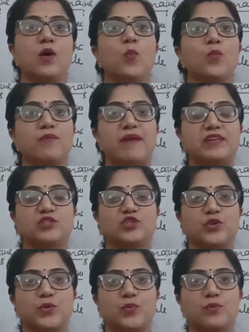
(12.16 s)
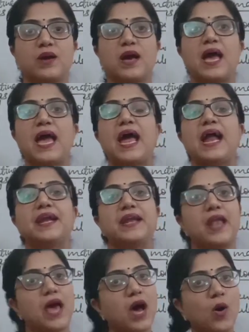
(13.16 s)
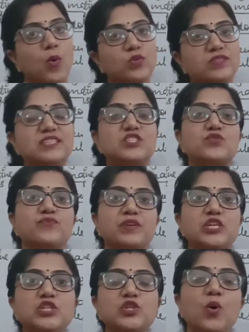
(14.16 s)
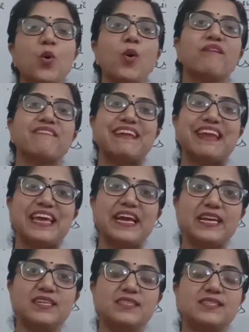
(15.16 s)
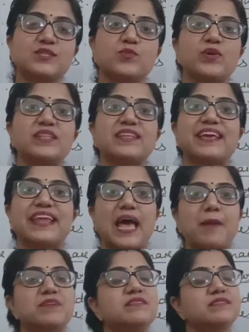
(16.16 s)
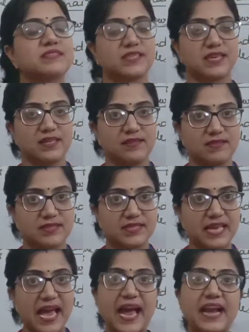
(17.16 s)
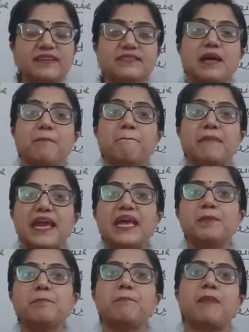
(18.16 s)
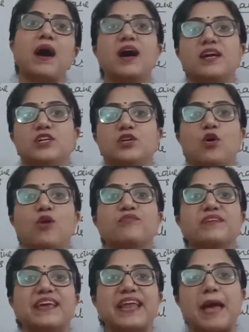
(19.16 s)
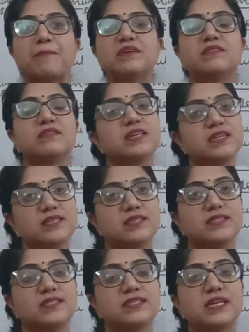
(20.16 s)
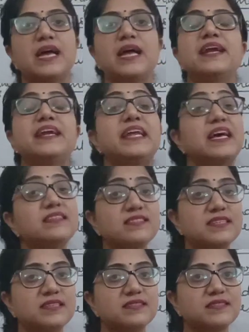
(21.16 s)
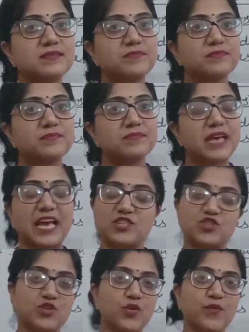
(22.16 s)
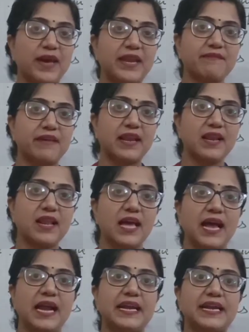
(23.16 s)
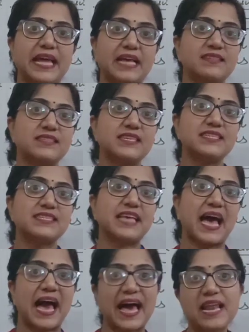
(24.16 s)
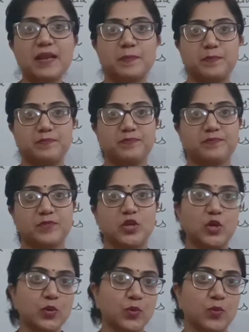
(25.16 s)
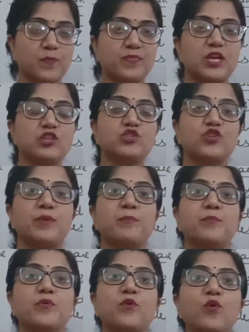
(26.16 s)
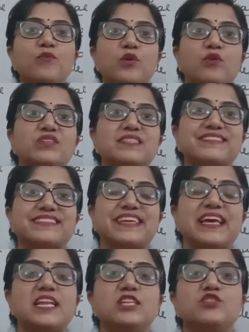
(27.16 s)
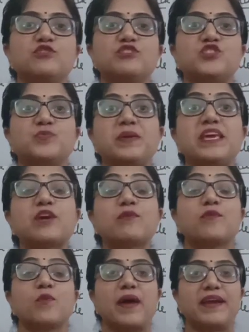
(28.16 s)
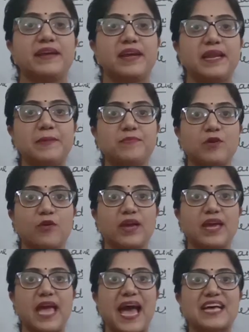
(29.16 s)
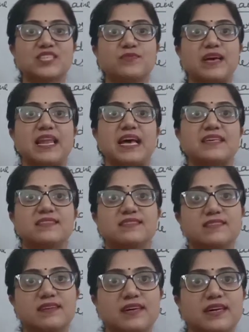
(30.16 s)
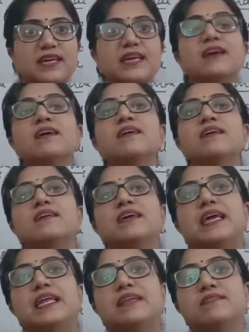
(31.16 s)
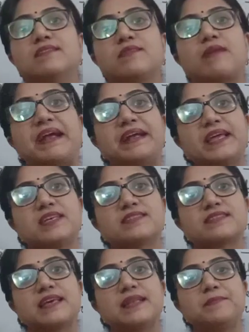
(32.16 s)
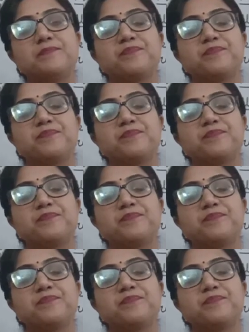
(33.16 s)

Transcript: we went through. And now this video relates with grammar skills. And the main part of grammar is tenses. As you know very well, tenses help you to improve your skill to speak fluently, okay, as well as in writing skill.